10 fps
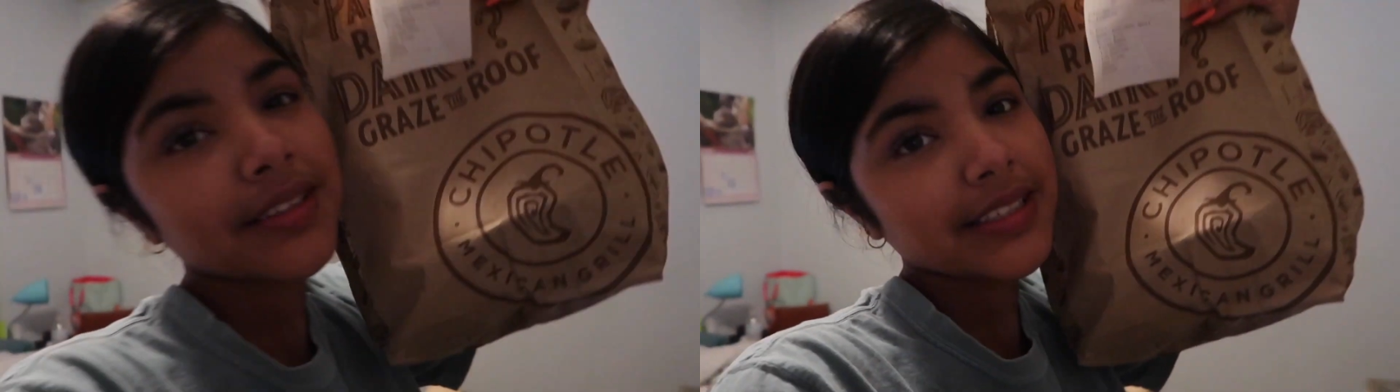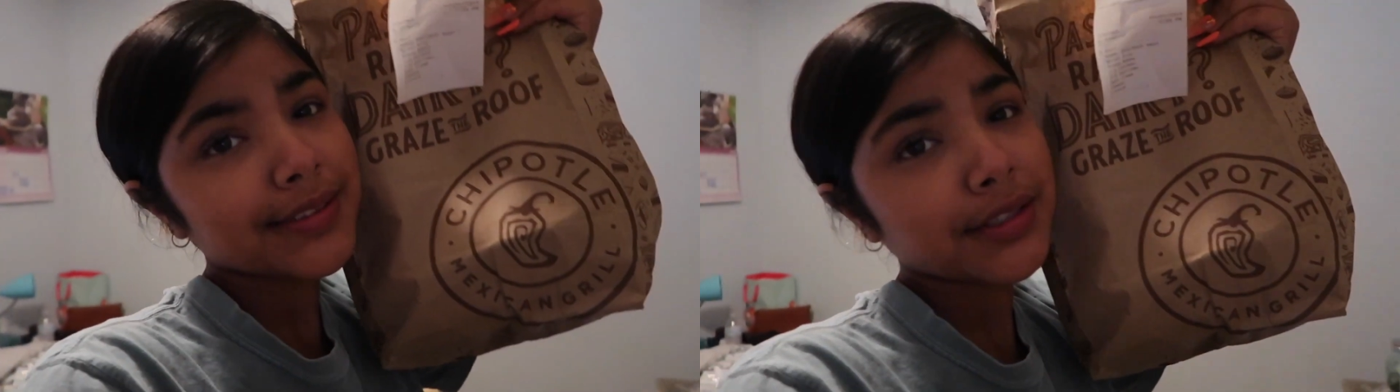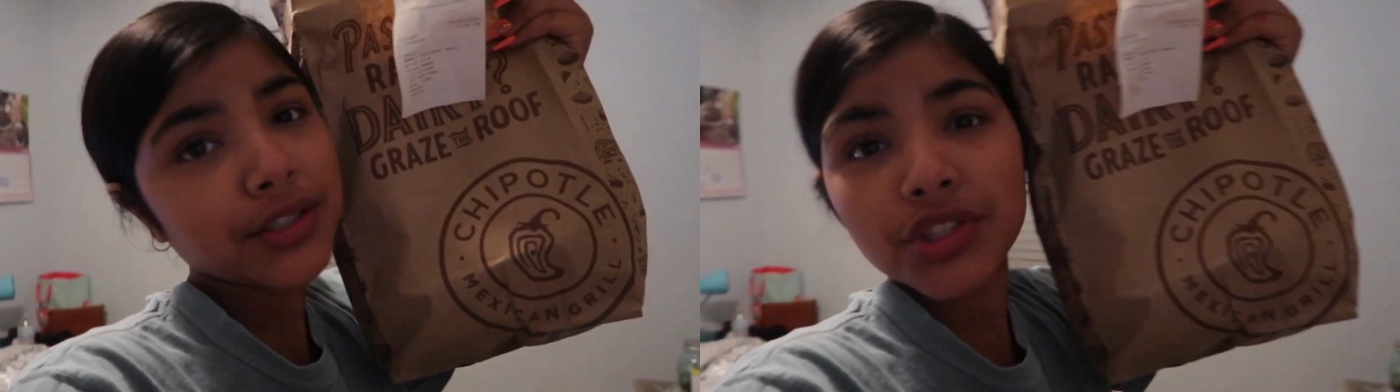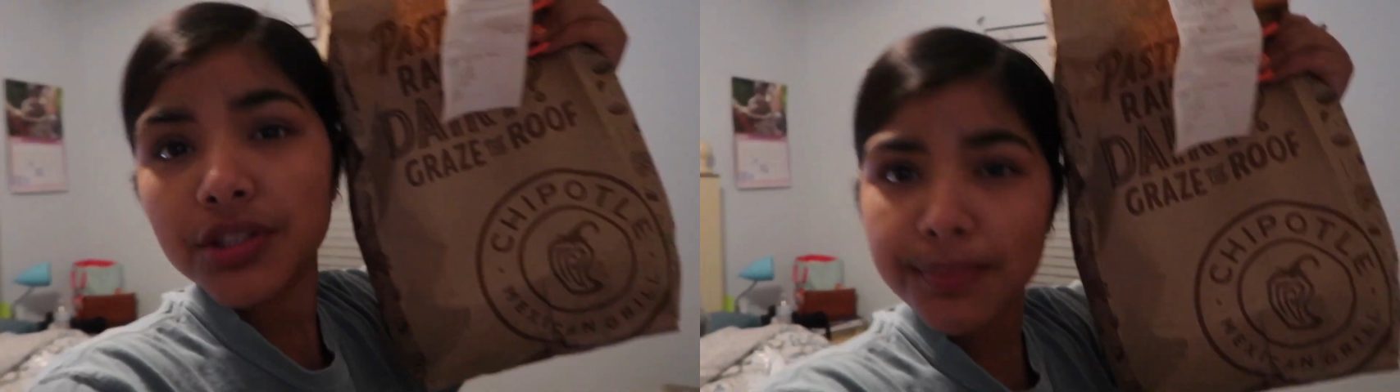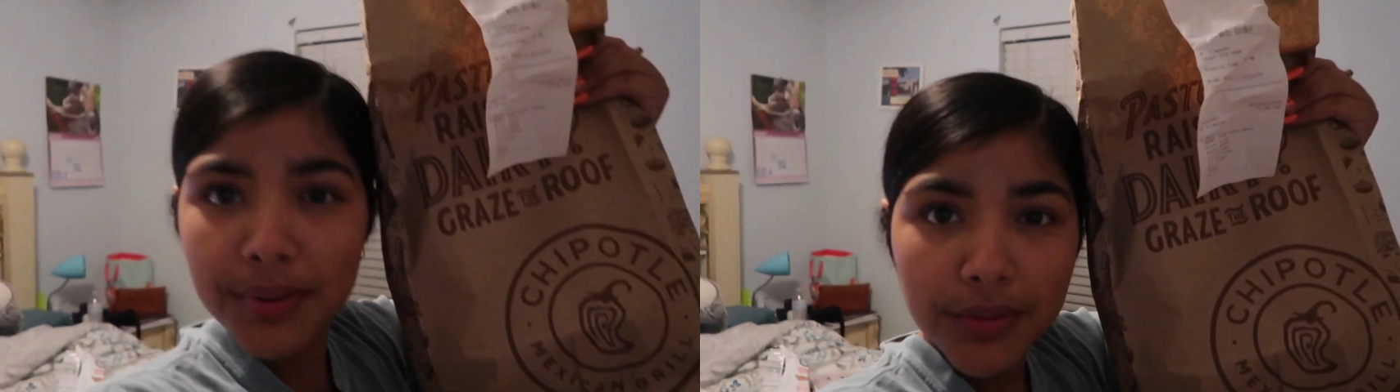Yes, I got
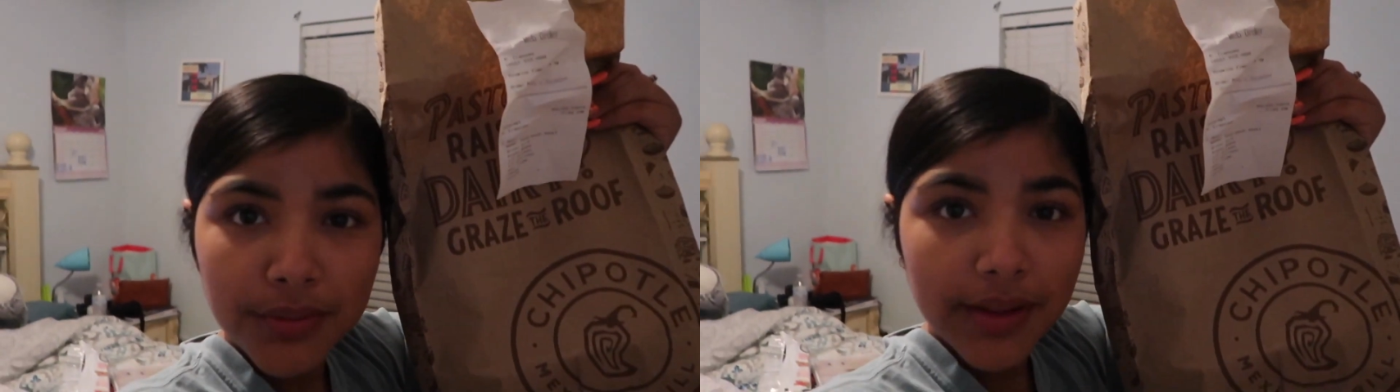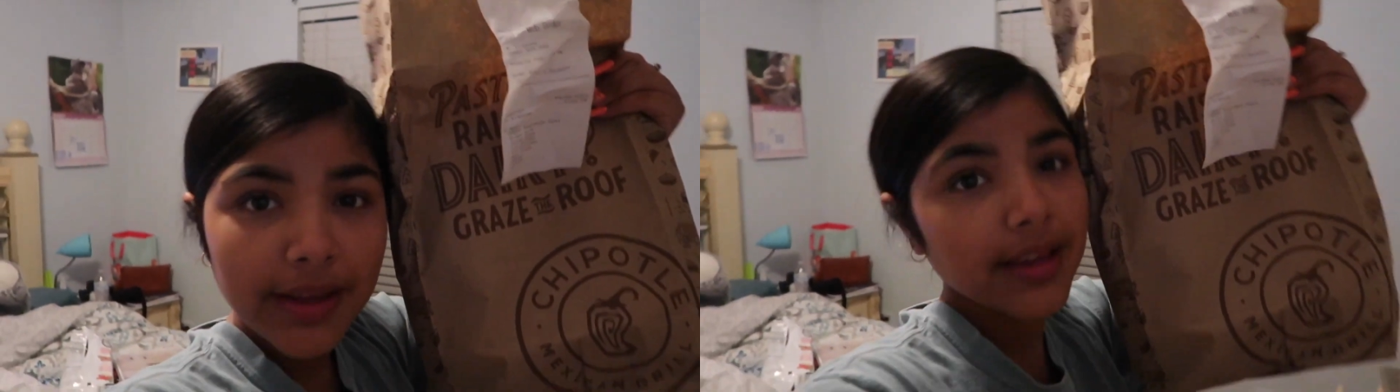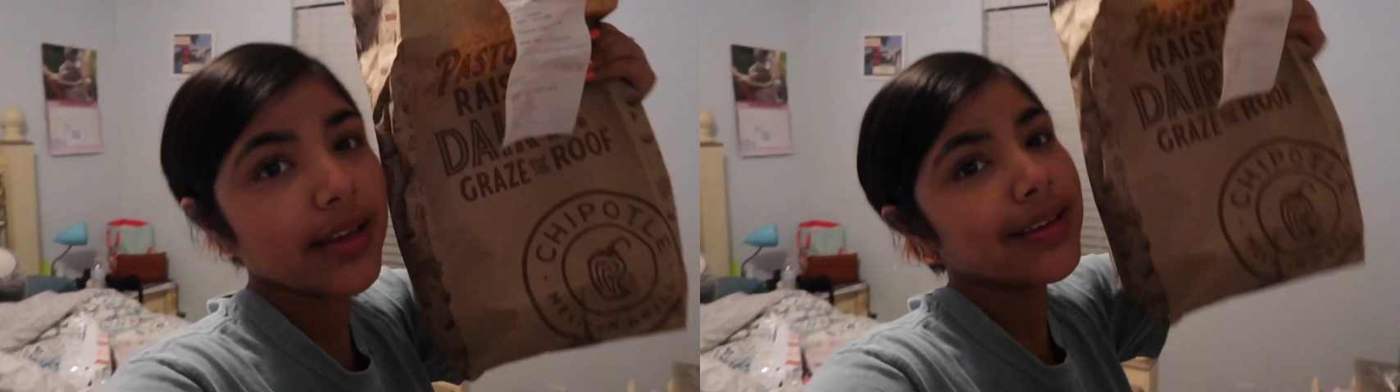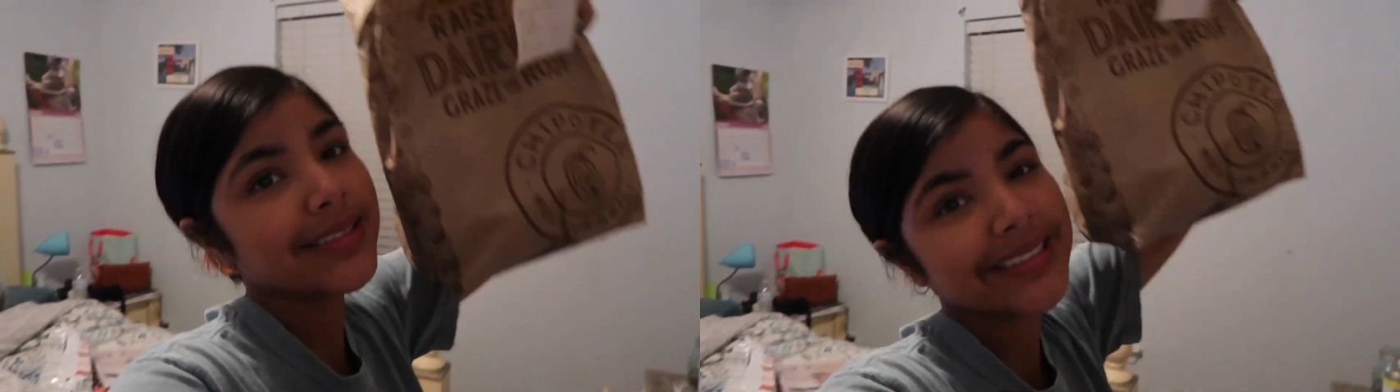Chipotle.